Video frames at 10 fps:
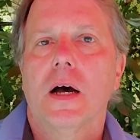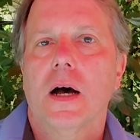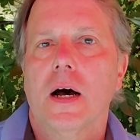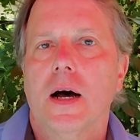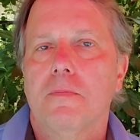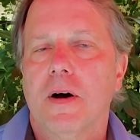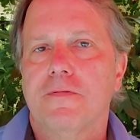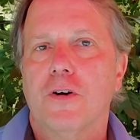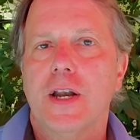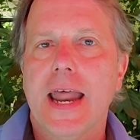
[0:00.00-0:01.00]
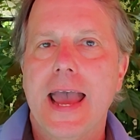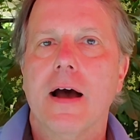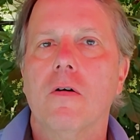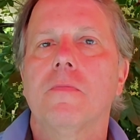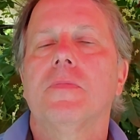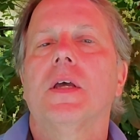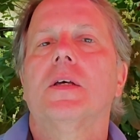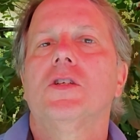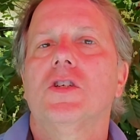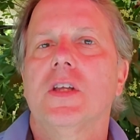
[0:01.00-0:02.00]
Uh, but for now,
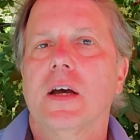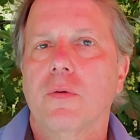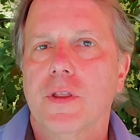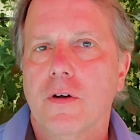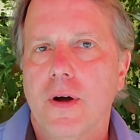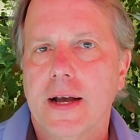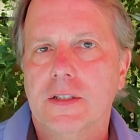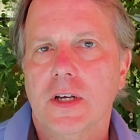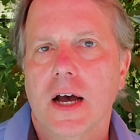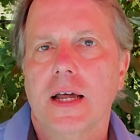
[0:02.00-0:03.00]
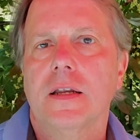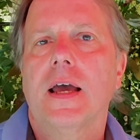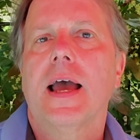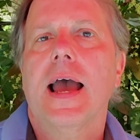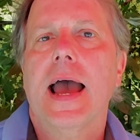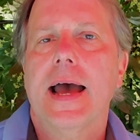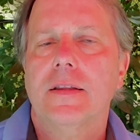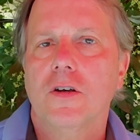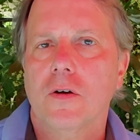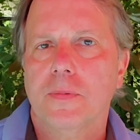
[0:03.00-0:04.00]
stick with your Exxon, add
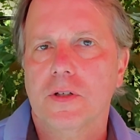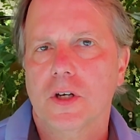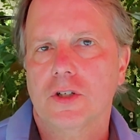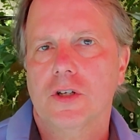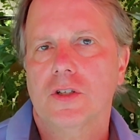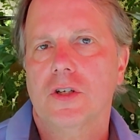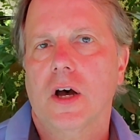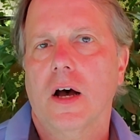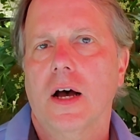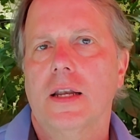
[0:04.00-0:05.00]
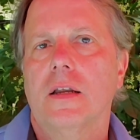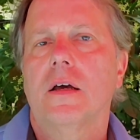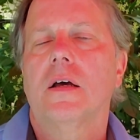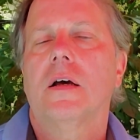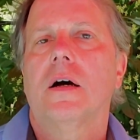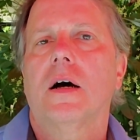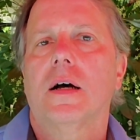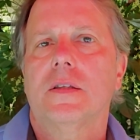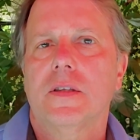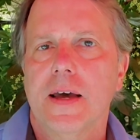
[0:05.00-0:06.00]
to your positions on
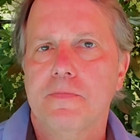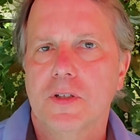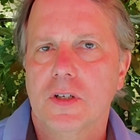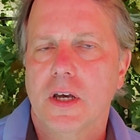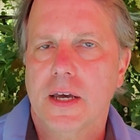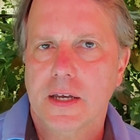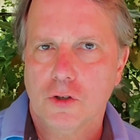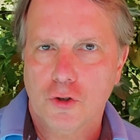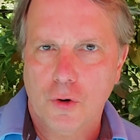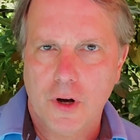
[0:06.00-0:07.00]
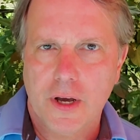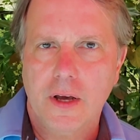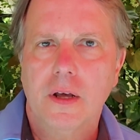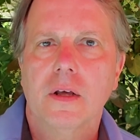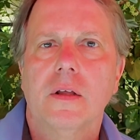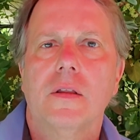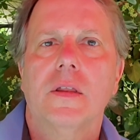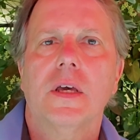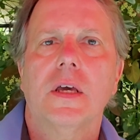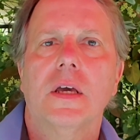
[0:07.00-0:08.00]
uh, dips, enjoy
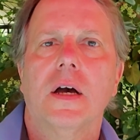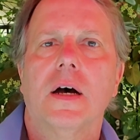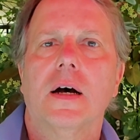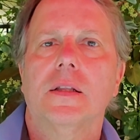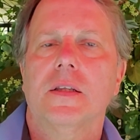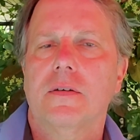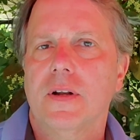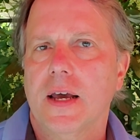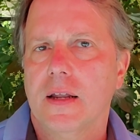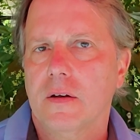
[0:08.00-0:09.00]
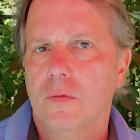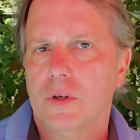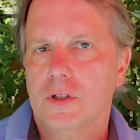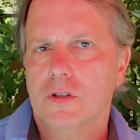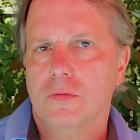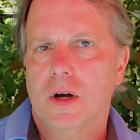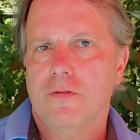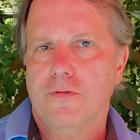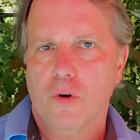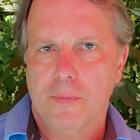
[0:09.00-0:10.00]
the uh, dividend, which is around
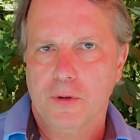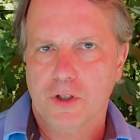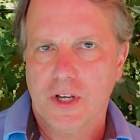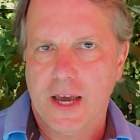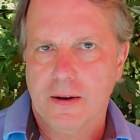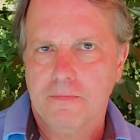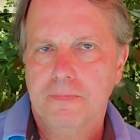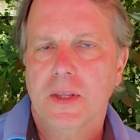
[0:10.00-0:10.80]
four percent.